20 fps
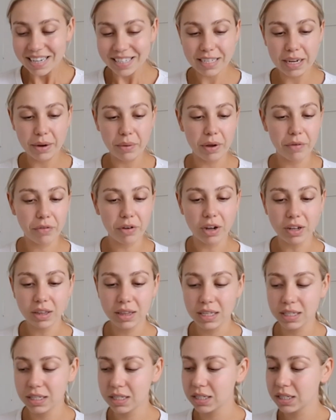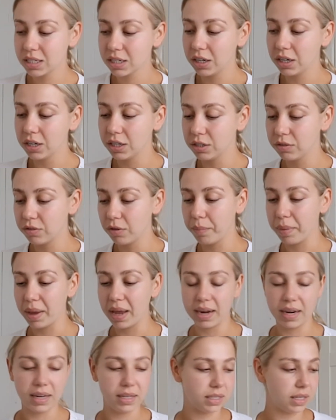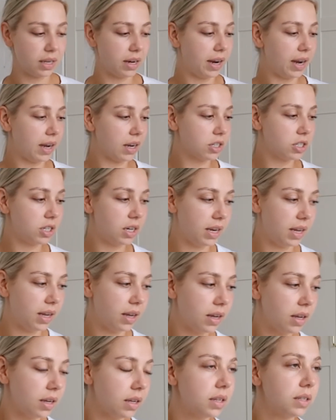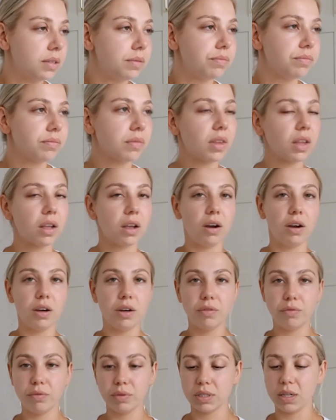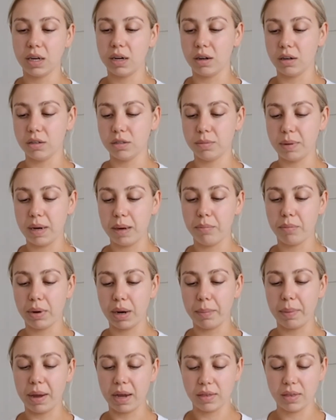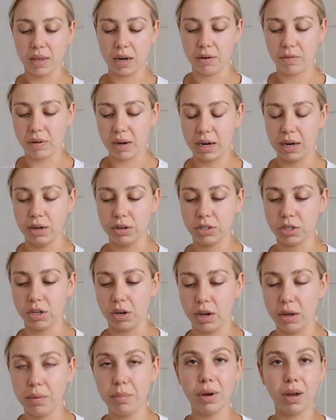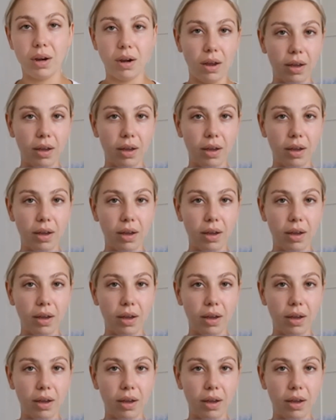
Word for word: so I got this skirt from Penneys that I actually kind of was like contemplating bringing back and then I ran out of time. I